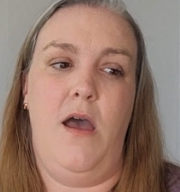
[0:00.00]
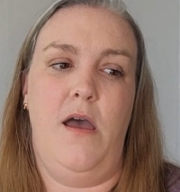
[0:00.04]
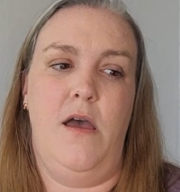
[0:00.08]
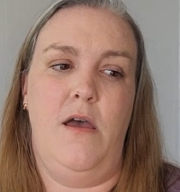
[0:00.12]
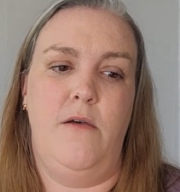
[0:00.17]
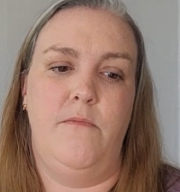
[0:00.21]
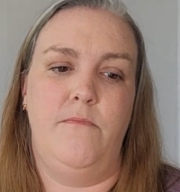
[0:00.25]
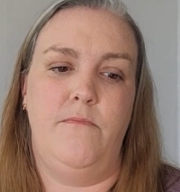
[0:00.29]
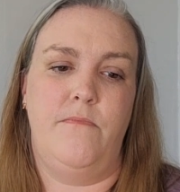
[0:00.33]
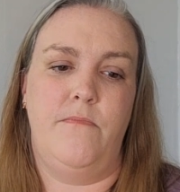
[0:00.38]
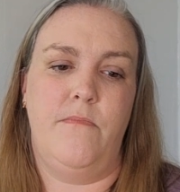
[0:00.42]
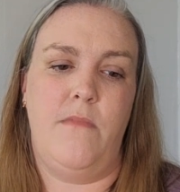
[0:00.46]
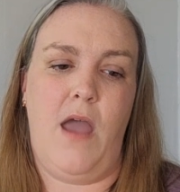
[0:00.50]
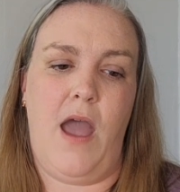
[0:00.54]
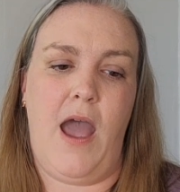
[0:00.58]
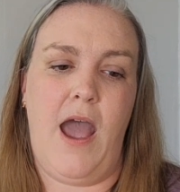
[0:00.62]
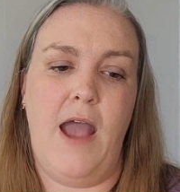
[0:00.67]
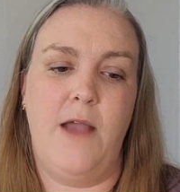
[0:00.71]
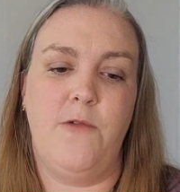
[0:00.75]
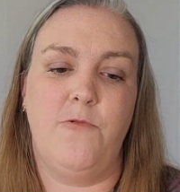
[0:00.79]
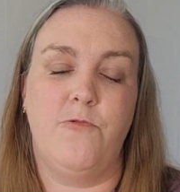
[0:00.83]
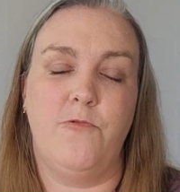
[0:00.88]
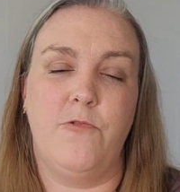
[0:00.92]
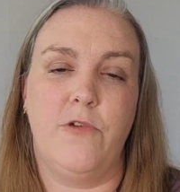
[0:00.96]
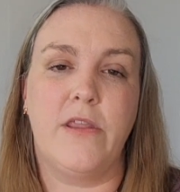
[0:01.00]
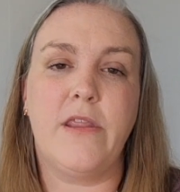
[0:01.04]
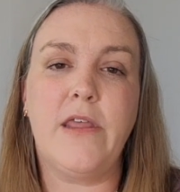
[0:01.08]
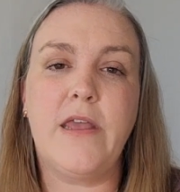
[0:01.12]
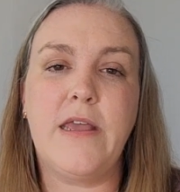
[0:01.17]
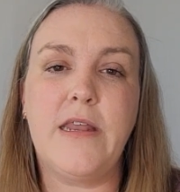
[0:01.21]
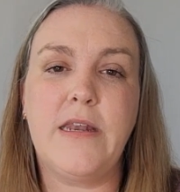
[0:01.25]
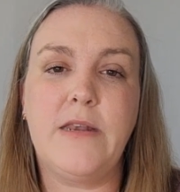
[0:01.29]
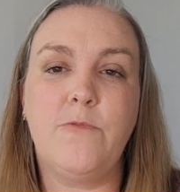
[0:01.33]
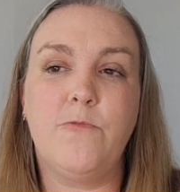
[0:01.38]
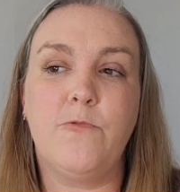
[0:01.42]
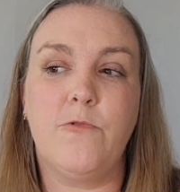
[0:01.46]
I
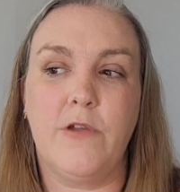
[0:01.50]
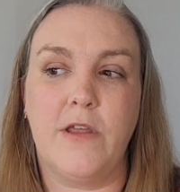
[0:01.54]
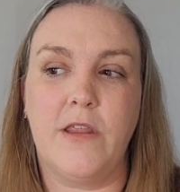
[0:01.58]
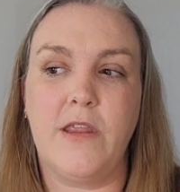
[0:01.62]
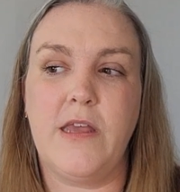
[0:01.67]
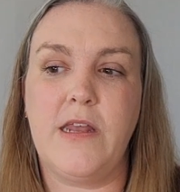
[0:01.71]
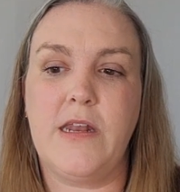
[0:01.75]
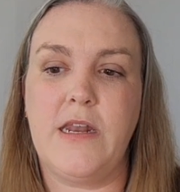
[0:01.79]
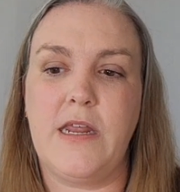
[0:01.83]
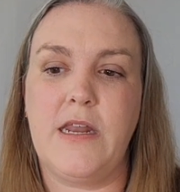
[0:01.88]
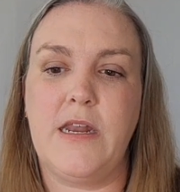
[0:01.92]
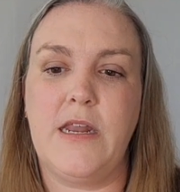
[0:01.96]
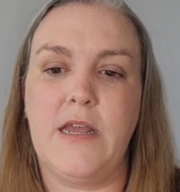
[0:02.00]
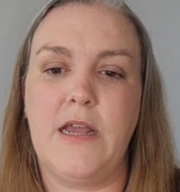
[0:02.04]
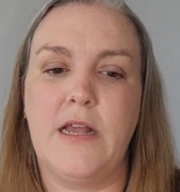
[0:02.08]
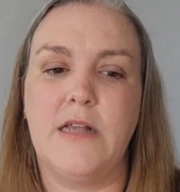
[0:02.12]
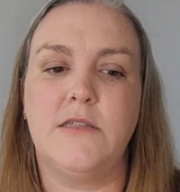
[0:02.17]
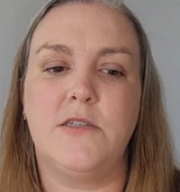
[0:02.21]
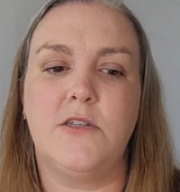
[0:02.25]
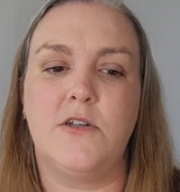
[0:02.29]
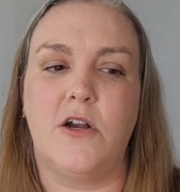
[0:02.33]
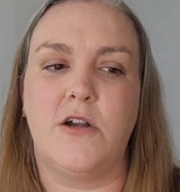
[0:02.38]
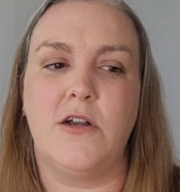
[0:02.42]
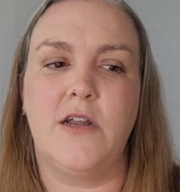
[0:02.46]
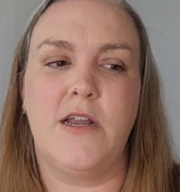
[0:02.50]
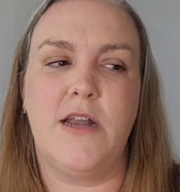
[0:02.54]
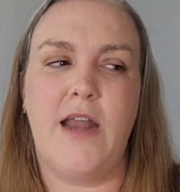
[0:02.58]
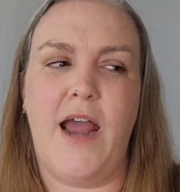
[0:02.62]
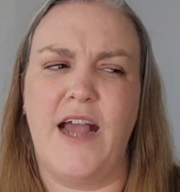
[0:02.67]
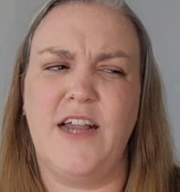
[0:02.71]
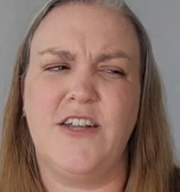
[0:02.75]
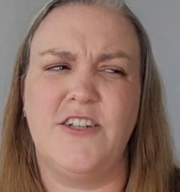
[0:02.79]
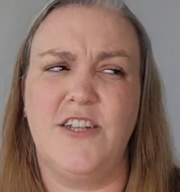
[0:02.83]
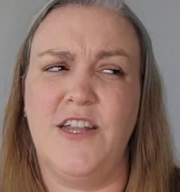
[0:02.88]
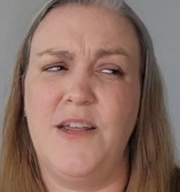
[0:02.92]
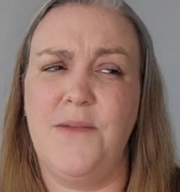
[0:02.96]
really need to get started. I
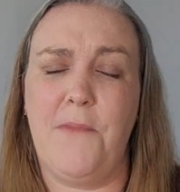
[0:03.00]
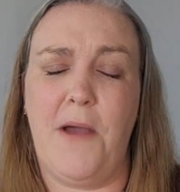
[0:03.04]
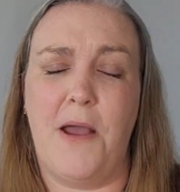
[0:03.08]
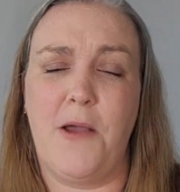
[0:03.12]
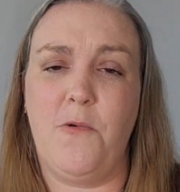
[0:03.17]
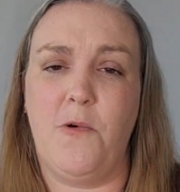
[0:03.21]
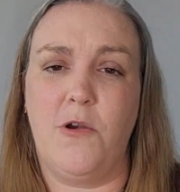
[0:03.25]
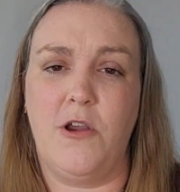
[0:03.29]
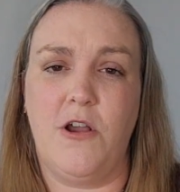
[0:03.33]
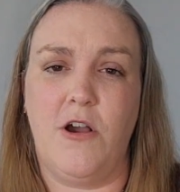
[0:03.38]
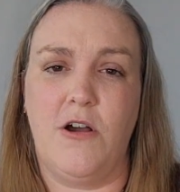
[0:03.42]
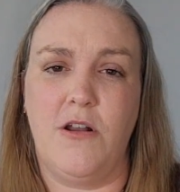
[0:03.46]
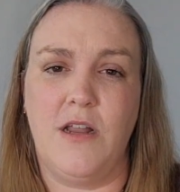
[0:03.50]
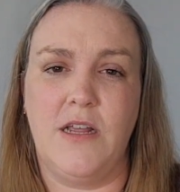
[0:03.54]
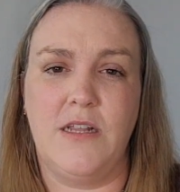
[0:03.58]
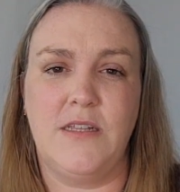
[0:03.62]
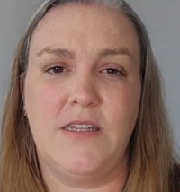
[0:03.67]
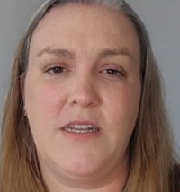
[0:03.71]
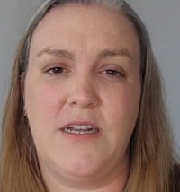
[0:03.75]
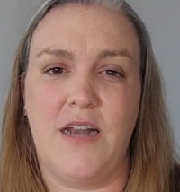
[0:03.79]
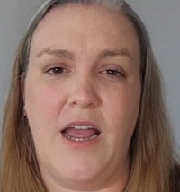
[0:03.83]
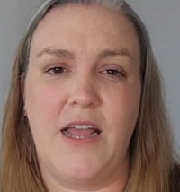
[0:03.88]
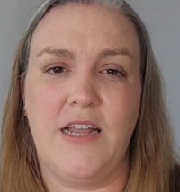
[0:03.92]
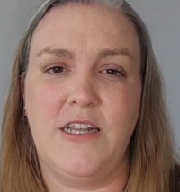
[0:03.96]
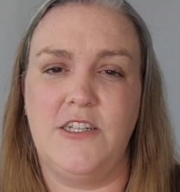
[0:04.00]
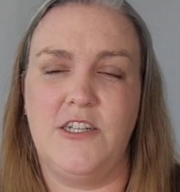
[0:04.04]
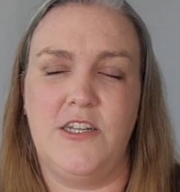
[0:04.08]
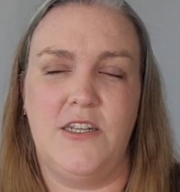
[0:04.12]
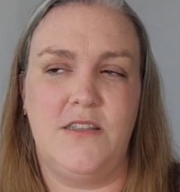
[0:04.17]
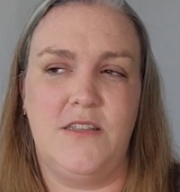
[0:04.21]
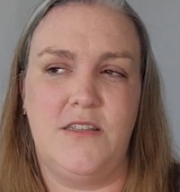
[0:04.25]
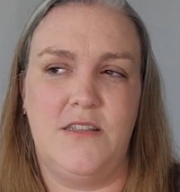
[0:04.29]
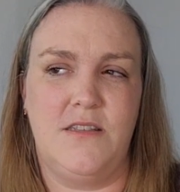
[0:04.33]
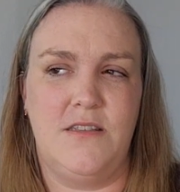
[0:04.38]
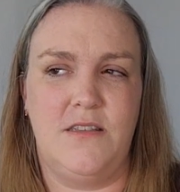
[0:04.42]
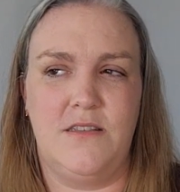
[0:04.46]
actually might work on it tonight
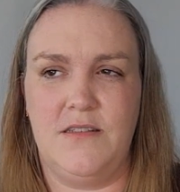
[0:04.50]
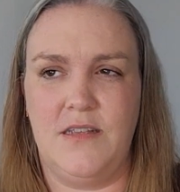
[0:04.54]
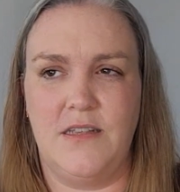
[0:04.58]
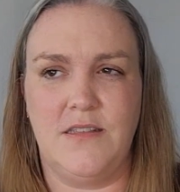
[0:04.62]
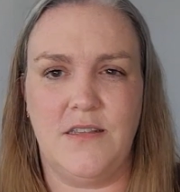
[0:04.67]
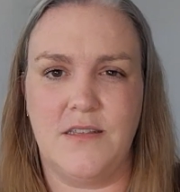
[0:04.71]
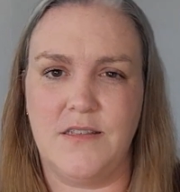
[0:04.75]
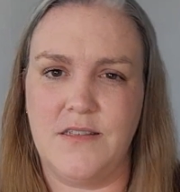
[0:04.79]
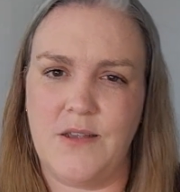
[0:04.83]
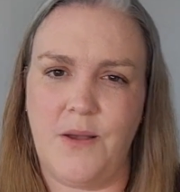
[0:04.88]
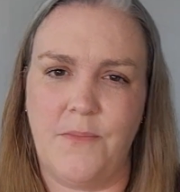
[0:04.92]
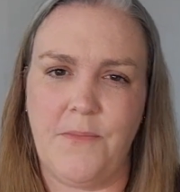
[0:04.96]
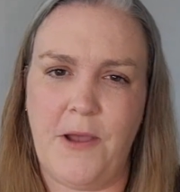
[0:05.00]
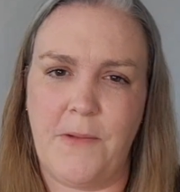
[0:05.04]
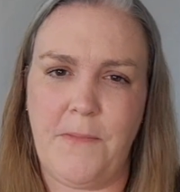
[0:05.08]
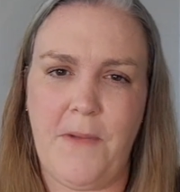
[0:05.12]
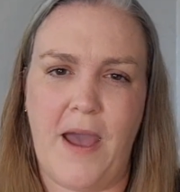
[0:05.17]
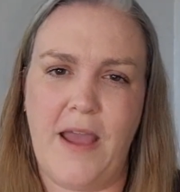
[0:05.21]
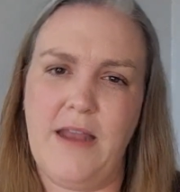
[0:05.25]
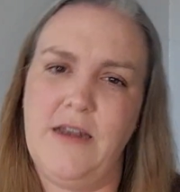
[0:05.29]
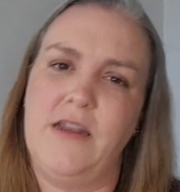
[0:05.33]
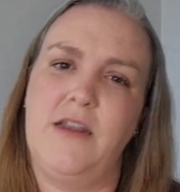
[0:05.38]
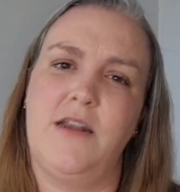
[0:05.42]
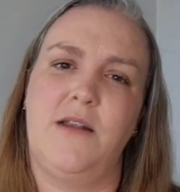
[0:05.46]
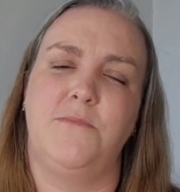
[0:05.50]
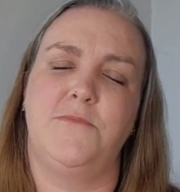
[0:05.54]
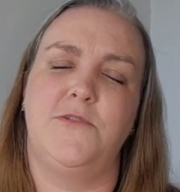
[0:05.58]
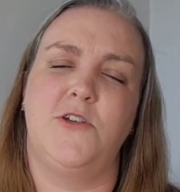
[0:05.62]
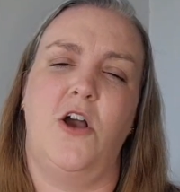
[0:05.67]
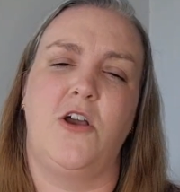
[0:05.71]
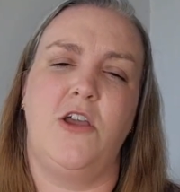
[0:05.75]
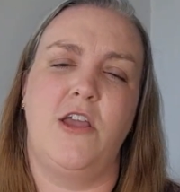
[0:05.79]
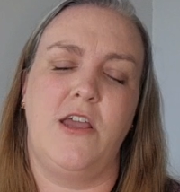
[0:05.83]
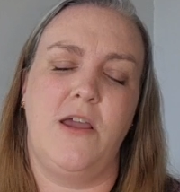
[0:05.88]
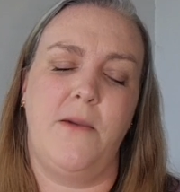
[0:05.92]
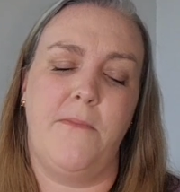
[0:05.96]
just since it's on my mind and I'm
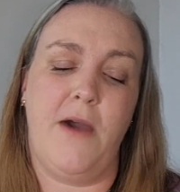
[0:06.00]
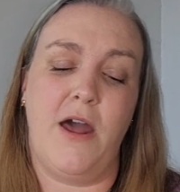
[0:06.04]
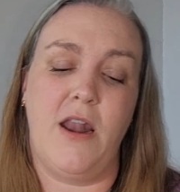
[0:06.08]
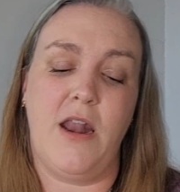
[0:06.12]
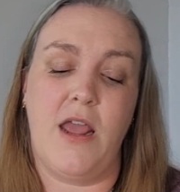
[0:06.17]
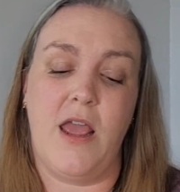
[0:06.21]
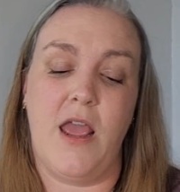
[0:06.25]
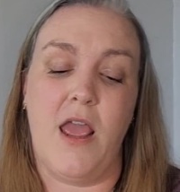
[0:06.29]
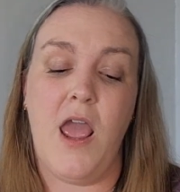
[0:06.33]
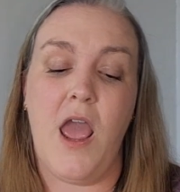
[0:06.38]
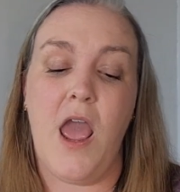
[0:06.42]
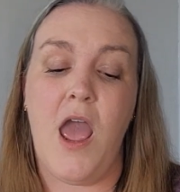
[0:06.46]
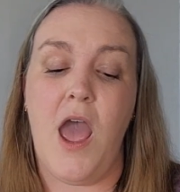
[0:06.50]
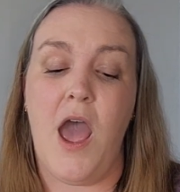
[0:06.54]
talking about it.